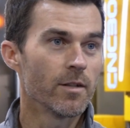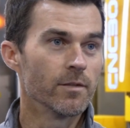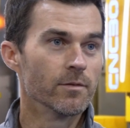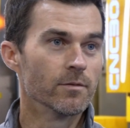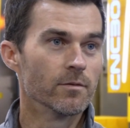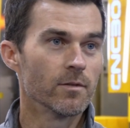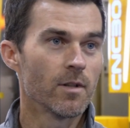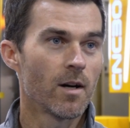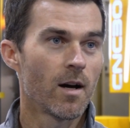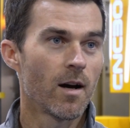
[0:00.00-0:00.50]

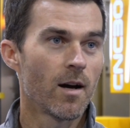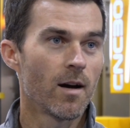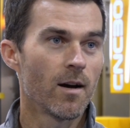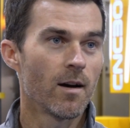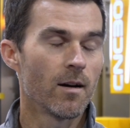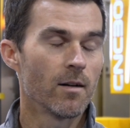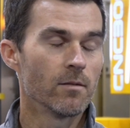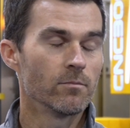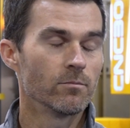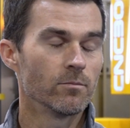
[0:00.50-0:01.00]
We
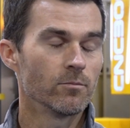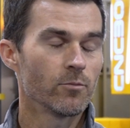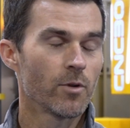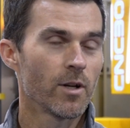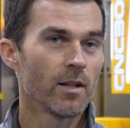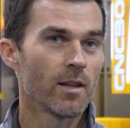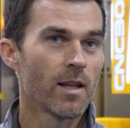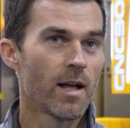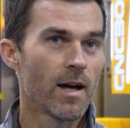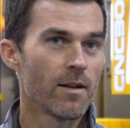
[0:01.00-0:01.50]
had
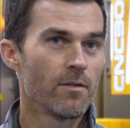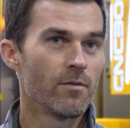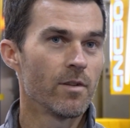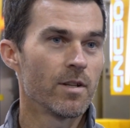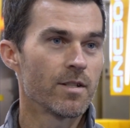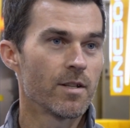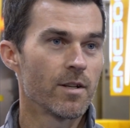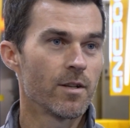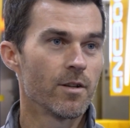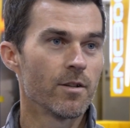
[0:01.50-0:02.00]
a lot of
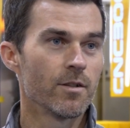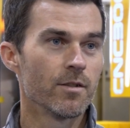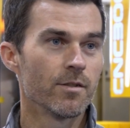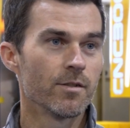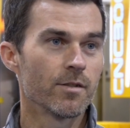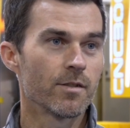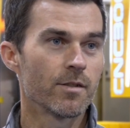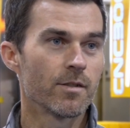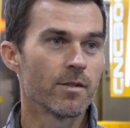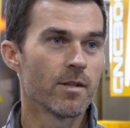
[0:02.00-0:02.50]

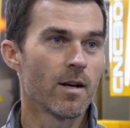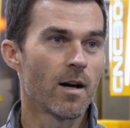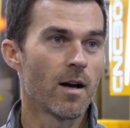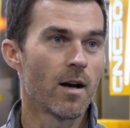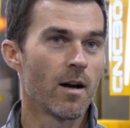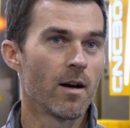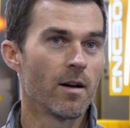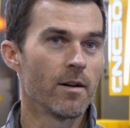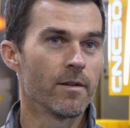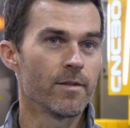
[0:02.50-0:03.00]
visitors
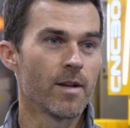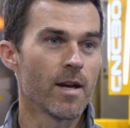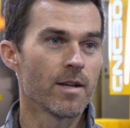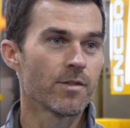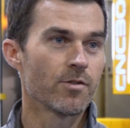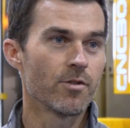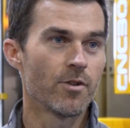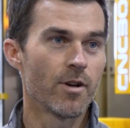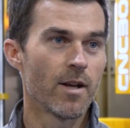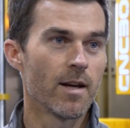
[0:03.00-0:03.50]

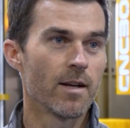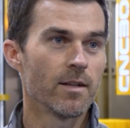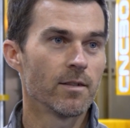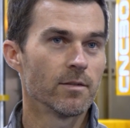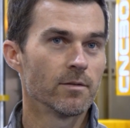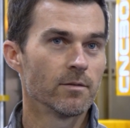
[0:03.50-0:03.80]
yesterday,